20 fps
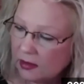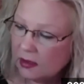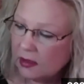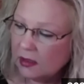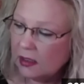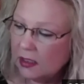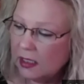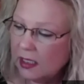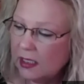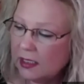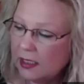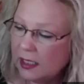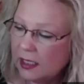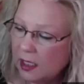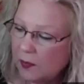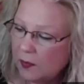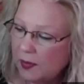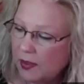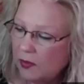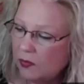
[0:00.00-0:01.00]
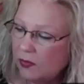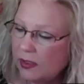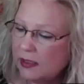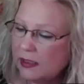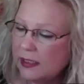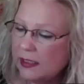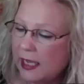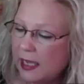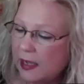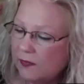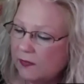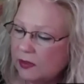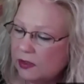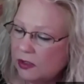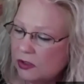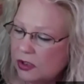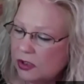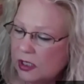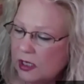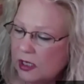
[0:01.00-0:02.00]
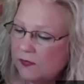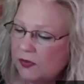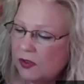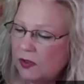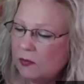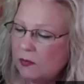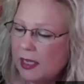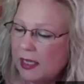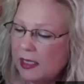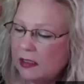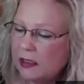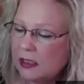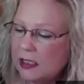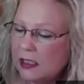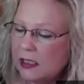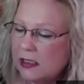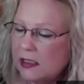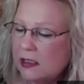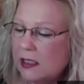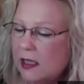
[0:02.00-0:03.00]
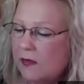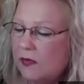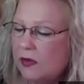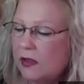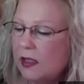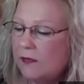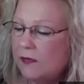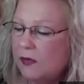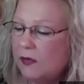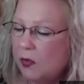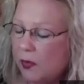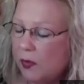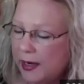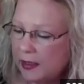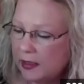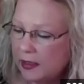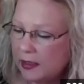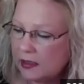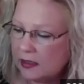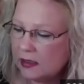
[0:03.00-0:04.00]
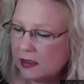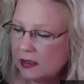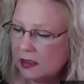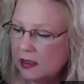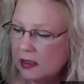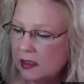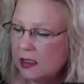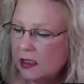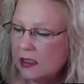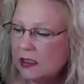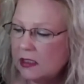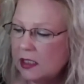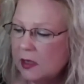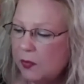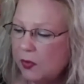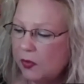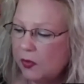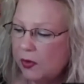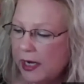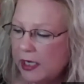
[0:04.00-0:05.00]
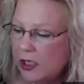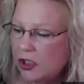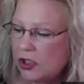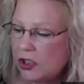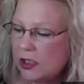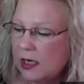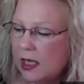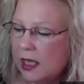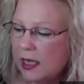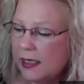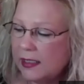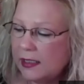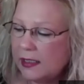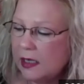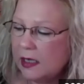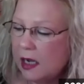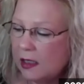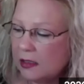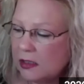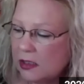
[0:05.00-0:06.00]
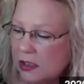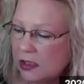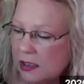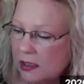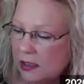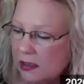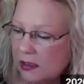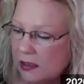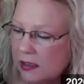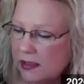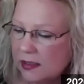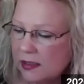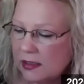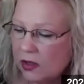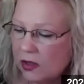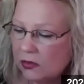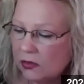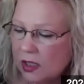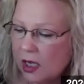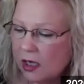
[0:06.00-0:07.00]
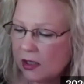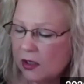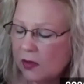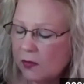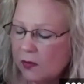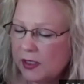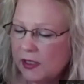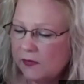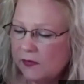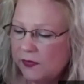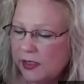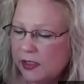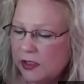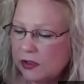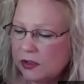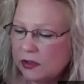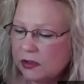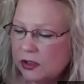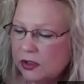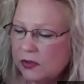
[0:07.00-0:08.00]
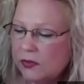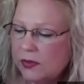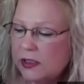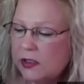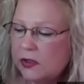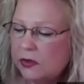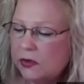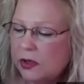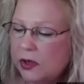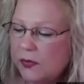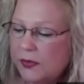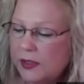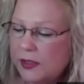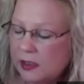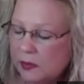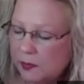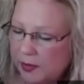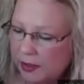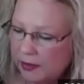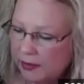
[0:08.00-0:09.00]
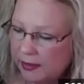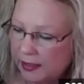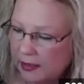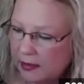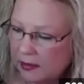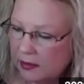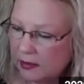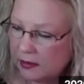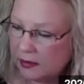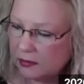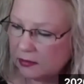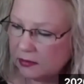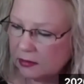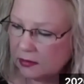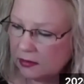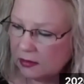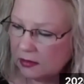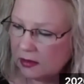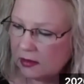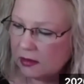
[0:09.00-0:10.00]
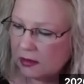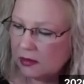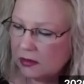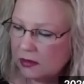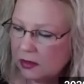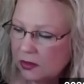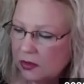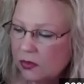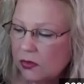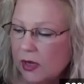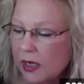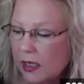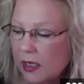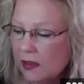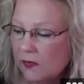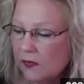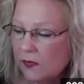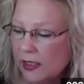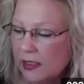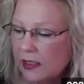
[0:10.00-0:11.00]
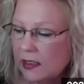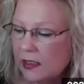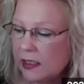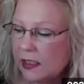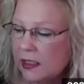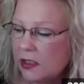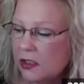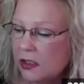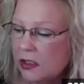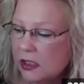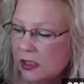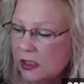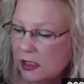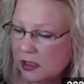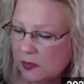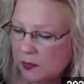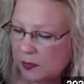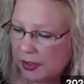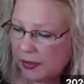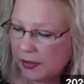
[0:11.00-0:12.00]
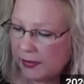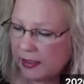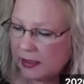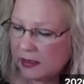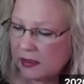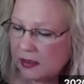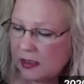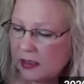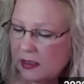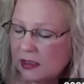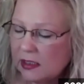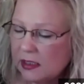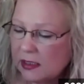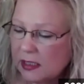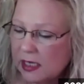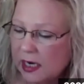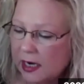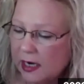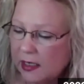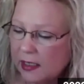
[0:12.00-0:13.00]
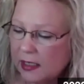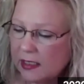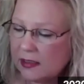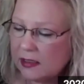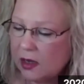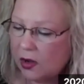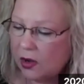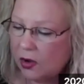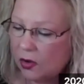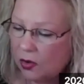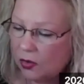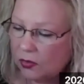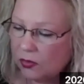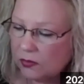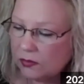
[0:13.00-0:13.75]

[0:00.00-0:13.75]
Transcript: In keeping with the evolution of humanity's level of awareness, separation ideology is no longer beneficial to its growth experience. New elevated energy experience is desired as a whole.